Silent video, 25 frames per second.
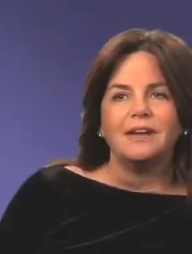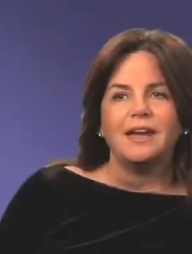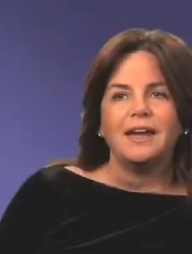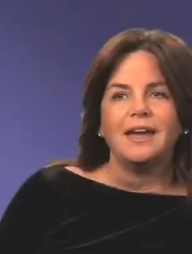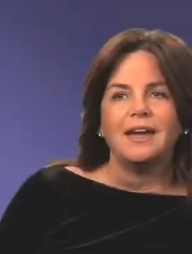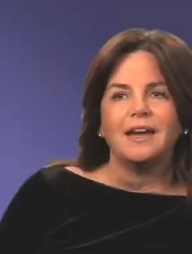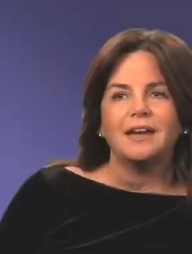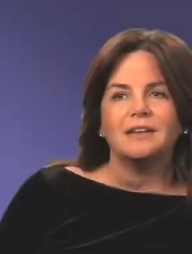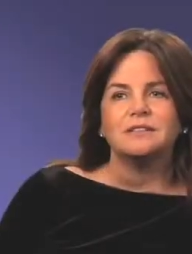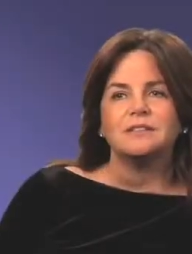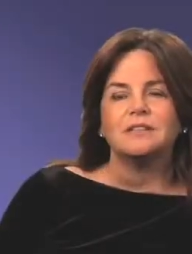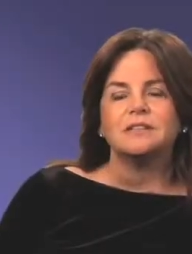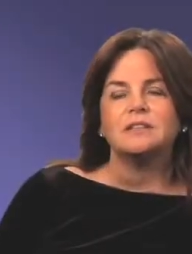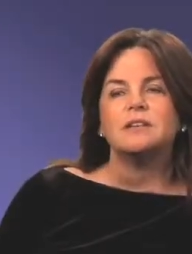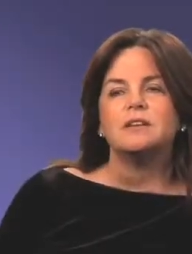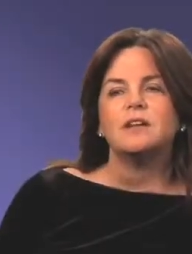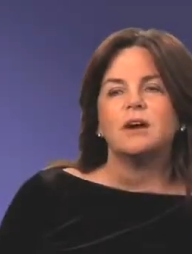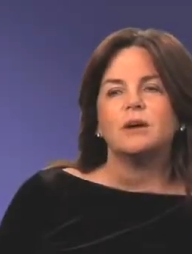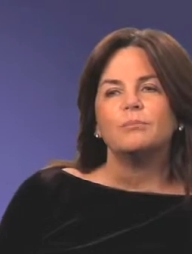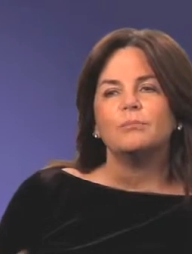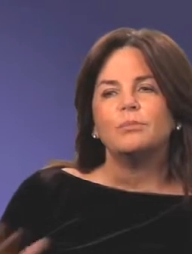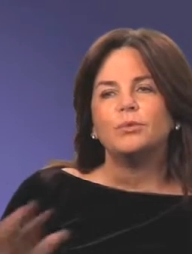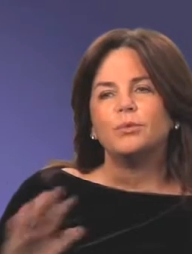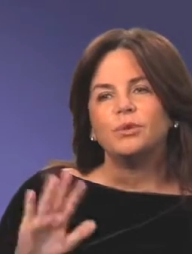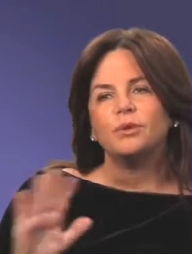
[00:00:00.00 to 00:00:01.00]
has a
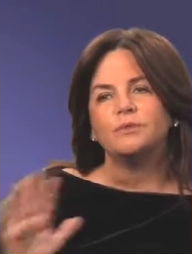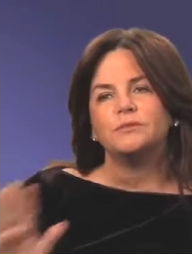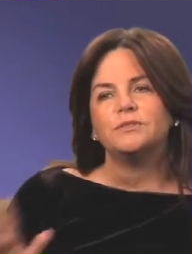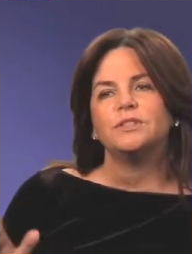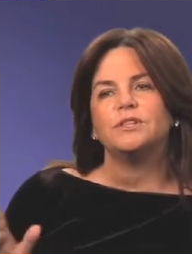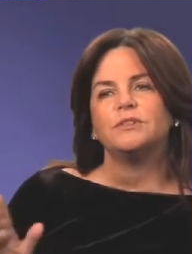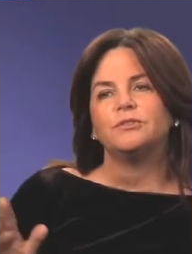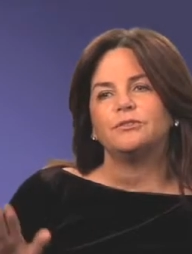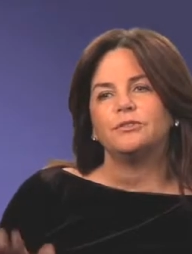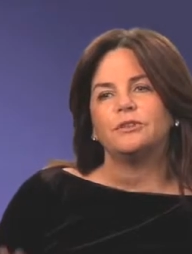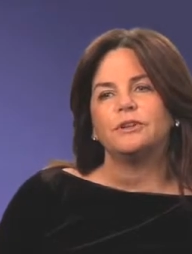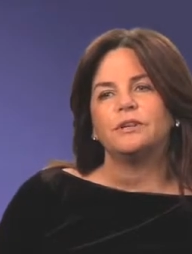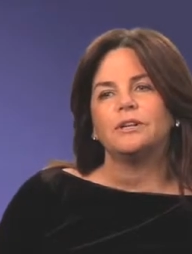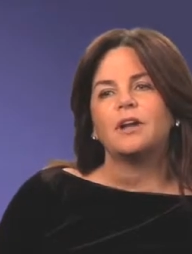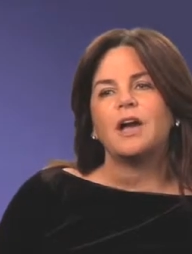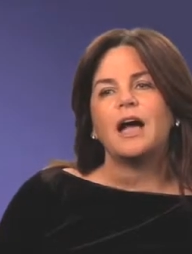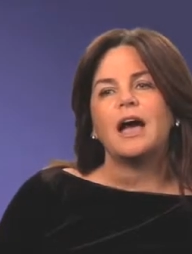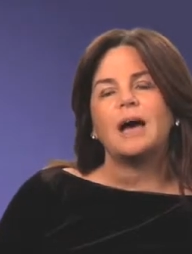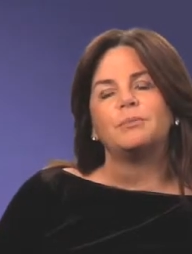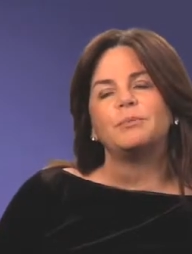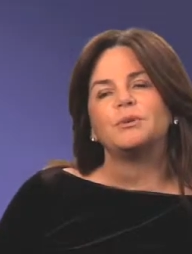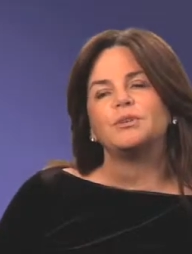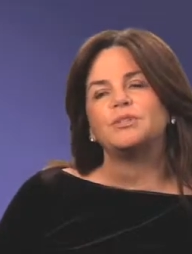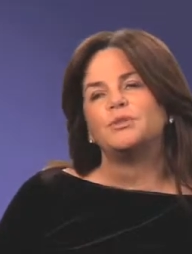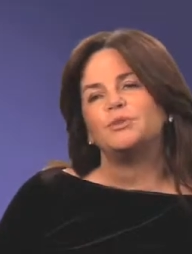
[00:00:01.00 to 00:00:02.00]
number of different
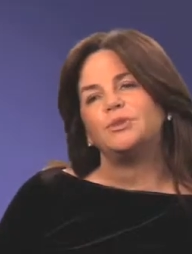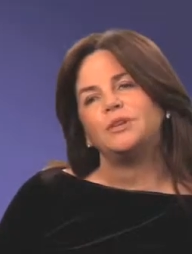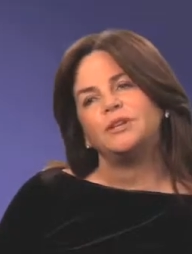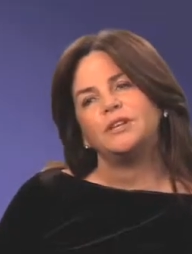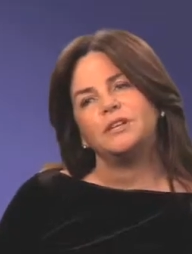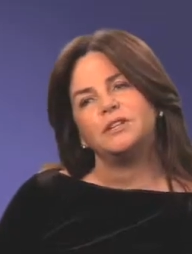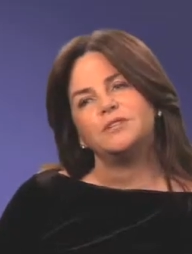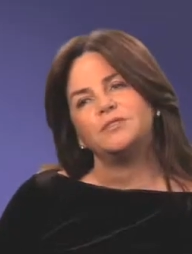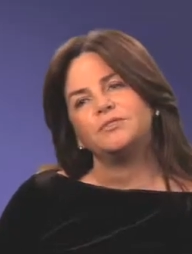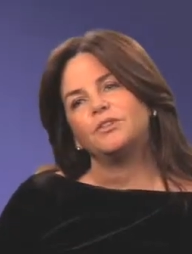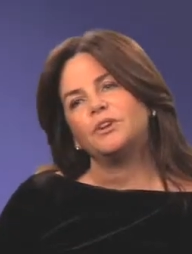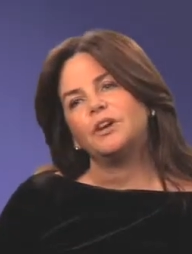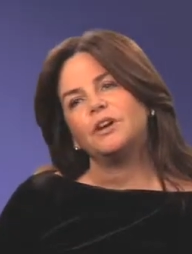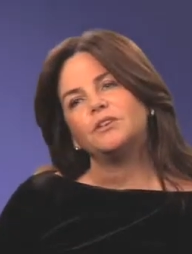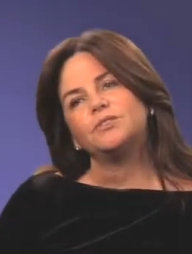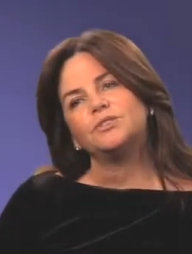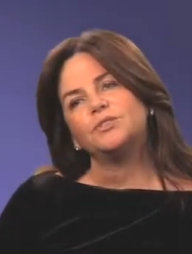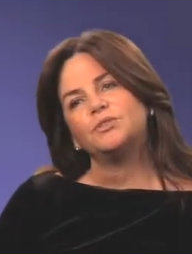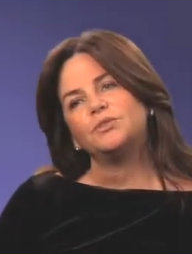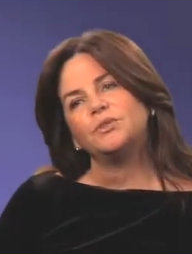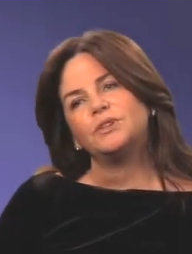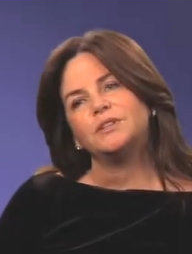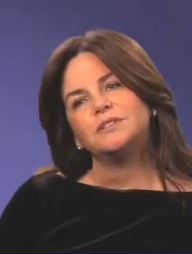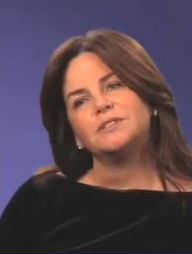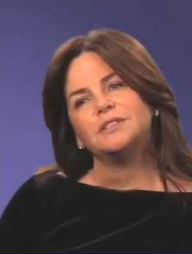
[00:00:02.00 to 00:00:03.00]
opportunities for our
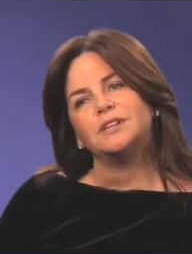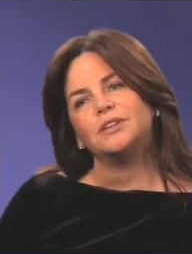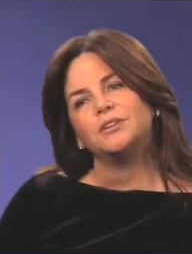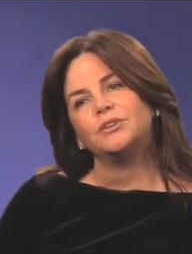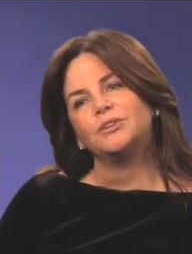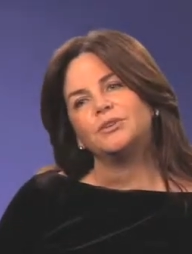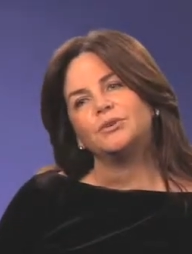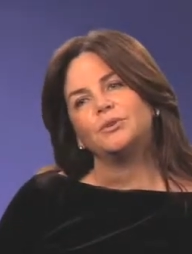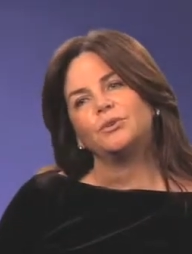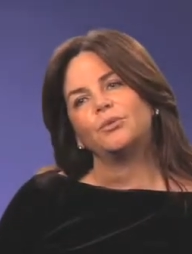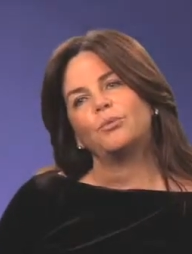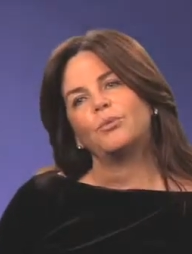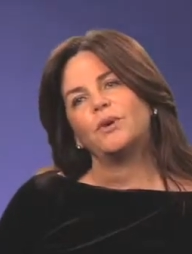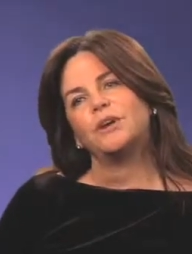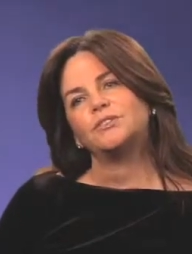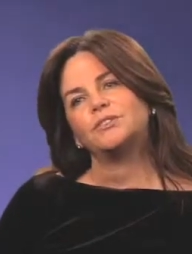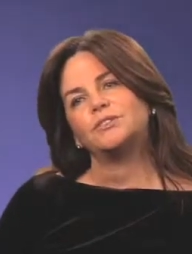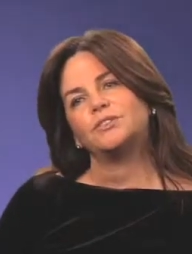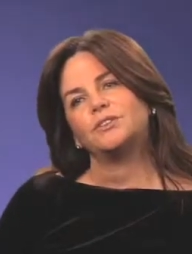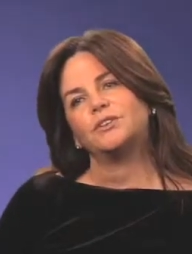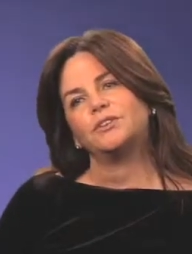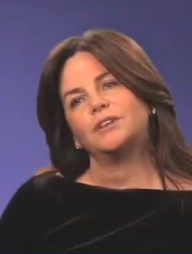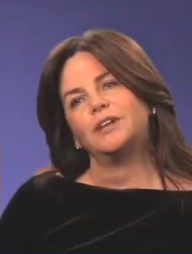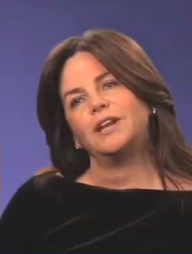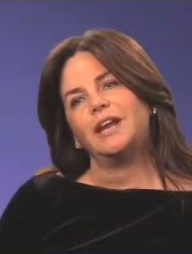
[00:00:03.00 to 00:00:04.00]
students here at
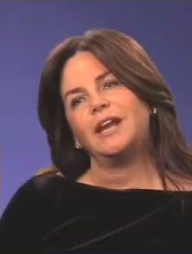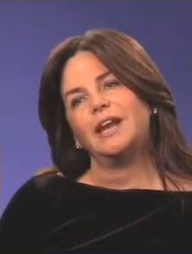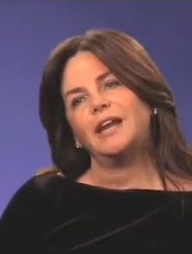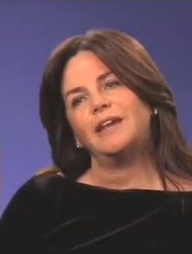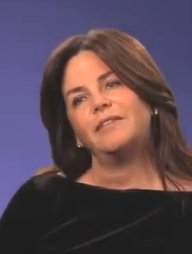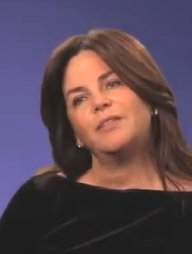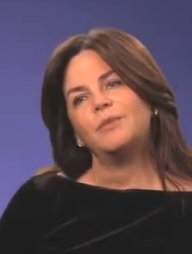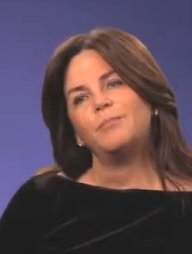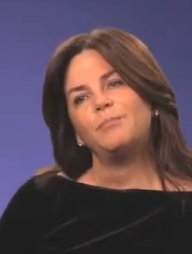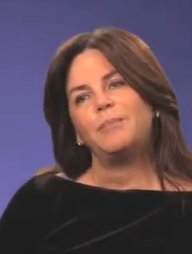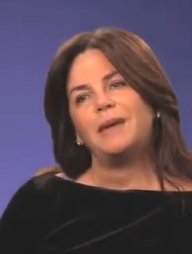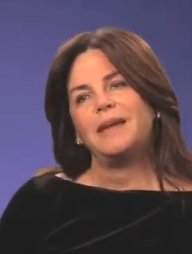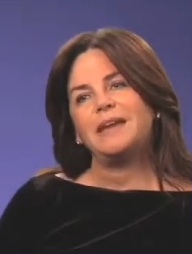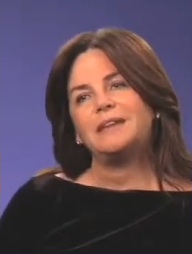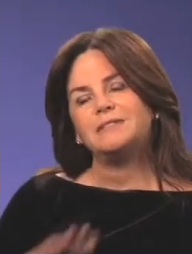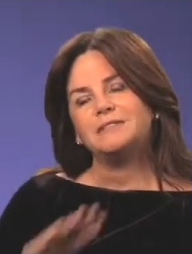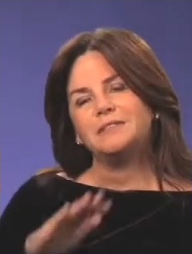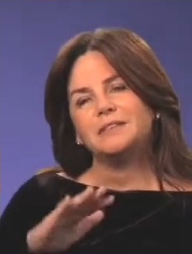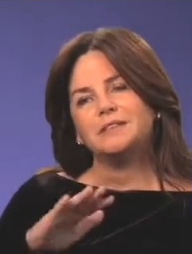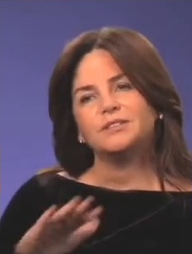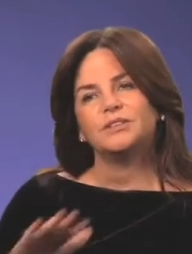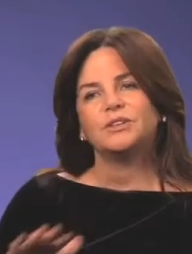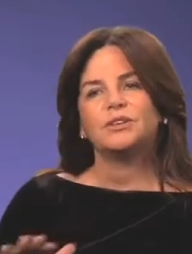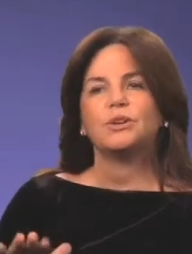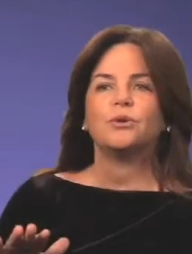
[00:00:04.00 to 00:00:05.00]
Northwestern, and the
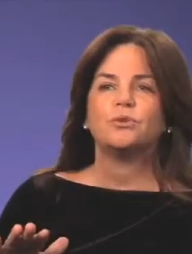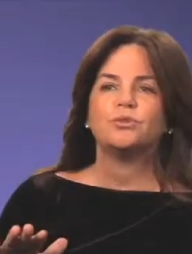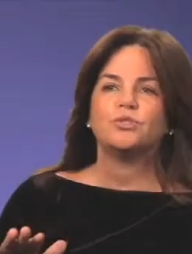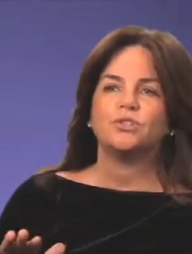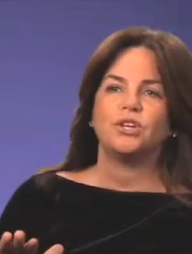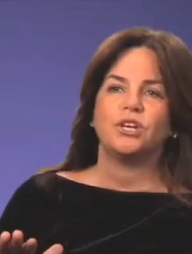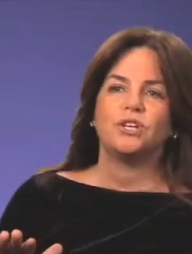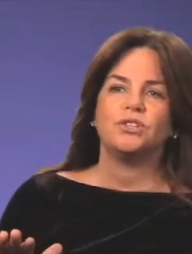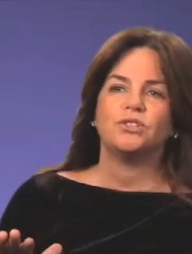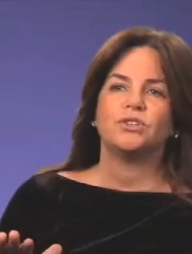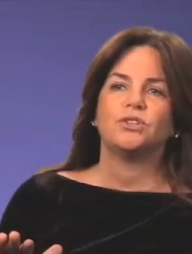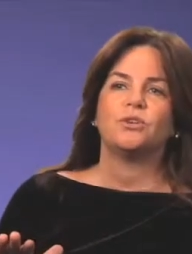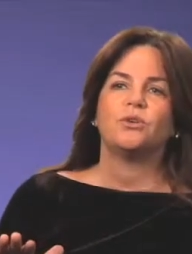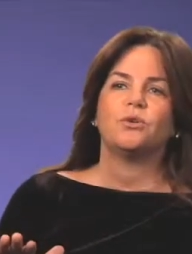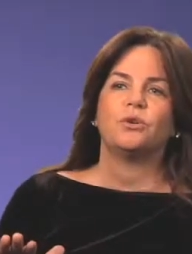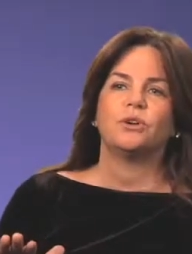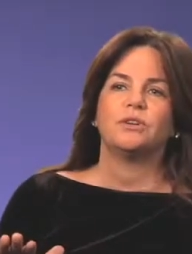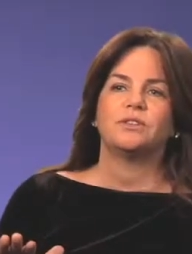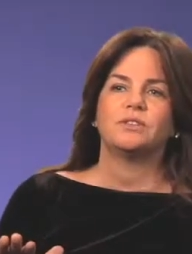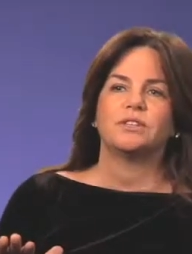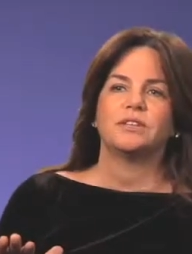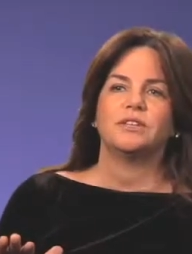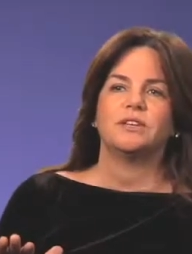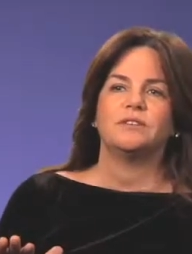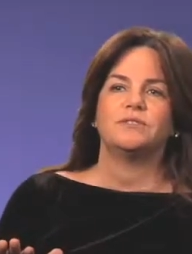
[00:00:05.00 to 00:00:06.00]
basic negotiation
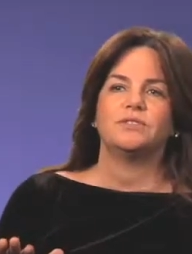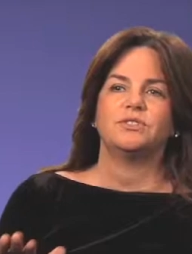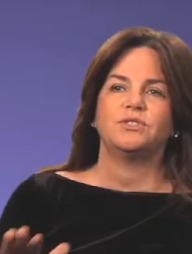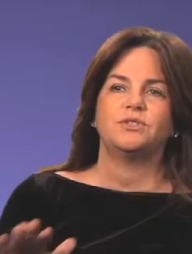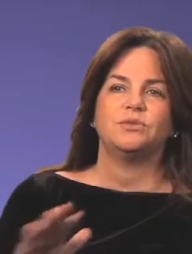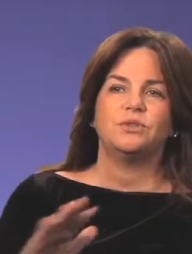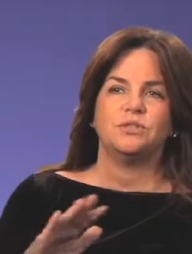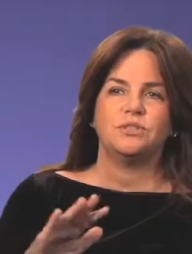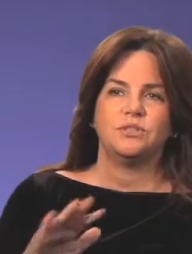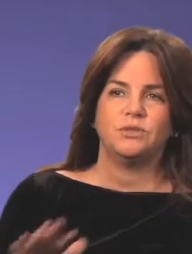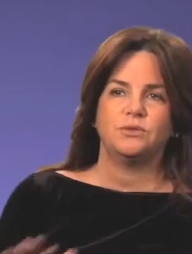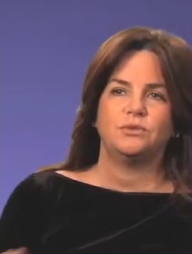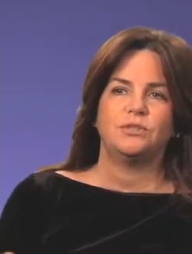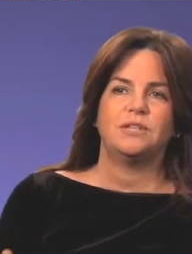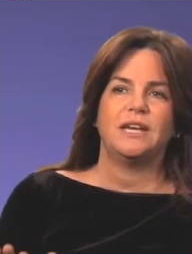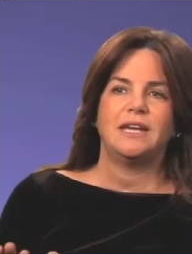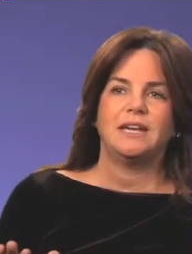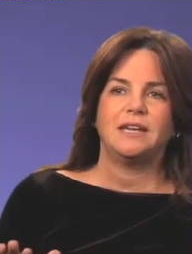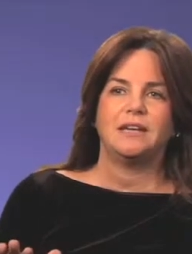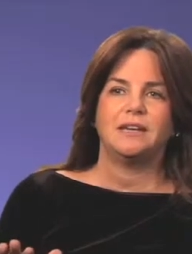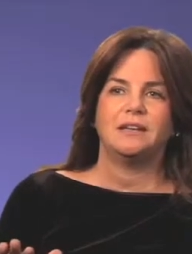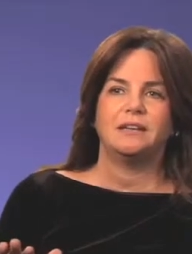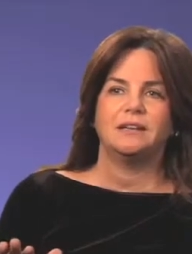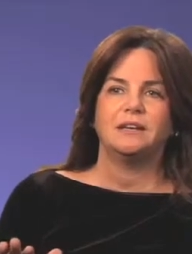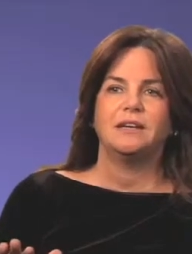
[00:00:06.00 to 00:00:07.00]
course gives students who
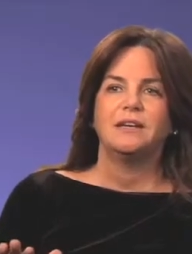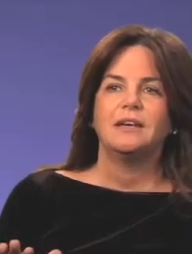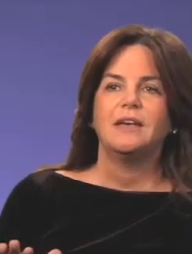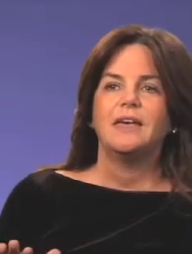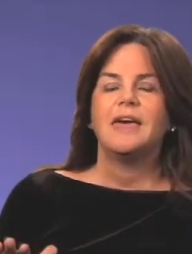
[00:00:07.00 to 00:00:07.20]
take it